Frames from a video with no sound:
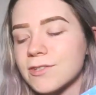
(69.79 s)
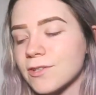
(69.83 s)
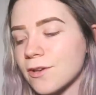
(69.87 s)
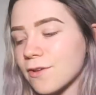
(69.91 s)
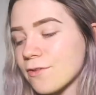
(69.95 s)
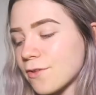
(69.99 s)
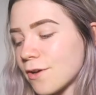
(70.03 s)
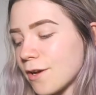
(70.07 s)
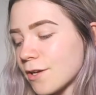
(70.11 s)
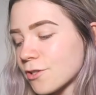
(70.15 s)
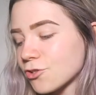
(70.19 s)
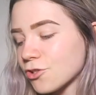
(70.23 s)
So
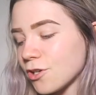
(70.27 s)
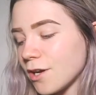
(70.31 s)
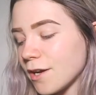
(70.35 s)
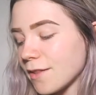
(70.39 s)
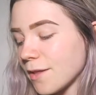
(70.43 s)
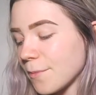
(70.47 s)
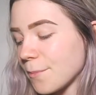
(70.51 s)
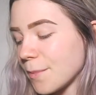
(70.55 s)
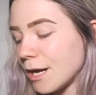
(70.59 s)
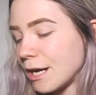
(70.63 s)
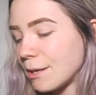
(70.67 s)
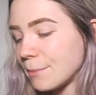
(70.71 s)
I've got to try
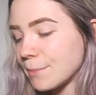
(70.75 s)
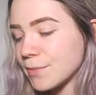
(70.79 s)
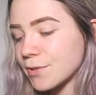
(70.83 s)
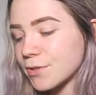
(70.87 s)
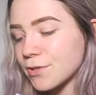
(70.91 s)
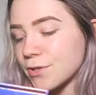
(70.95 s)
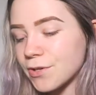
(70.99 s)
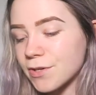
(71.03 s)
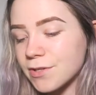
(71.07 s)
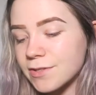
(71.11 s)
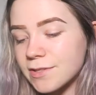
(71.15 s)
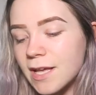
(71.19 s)
them out
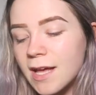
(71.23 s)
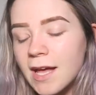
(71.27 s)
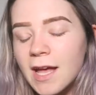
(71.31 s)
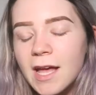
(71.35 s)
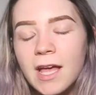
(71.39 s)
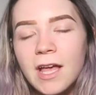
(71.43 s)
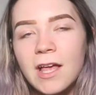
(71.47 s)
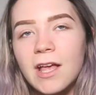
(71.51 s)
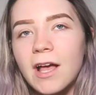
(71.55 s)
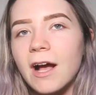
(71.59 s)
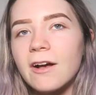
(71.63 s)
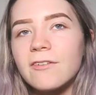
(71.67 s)
because
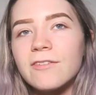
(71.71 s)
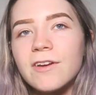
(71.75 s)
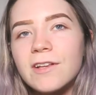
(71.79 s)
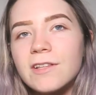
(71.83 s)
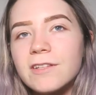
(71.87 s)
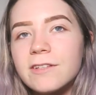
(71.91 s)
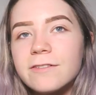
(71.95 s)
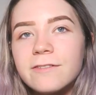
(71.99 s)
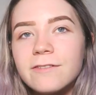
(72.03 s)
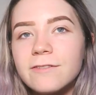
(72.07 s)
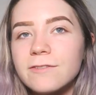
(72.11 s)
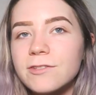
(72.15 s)
I've
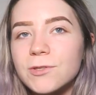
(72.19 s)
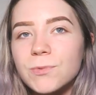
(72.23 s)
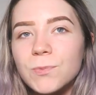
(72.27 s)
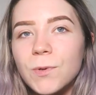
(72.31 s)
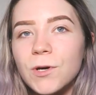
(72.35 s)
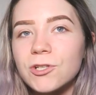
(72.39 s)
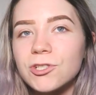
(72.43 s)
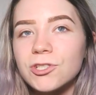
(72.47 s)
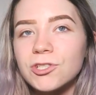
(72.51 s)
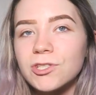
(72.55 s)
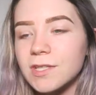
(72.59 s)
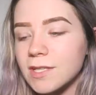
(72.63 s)
only
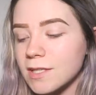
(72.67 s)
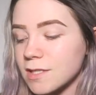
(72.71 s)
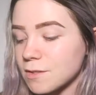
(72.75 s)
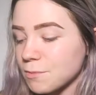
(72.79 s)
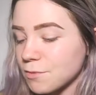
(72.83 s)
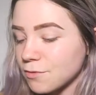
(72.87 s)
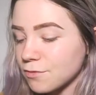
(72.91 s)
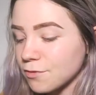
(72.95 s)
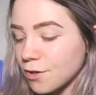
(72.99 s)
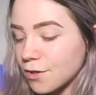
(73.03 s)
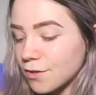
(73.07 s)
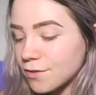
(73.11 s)
swatched these
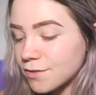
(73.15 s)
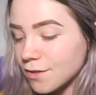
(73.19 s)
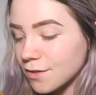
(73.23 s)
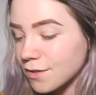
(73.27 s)
before,